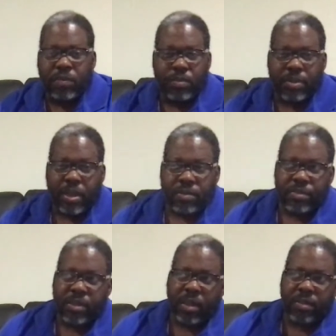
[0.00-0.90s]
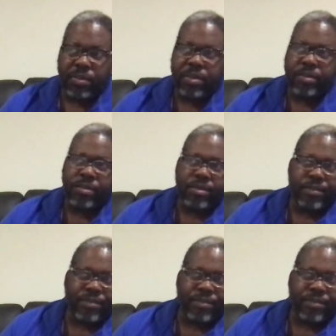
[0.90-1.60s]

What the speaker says: you plan on selling things,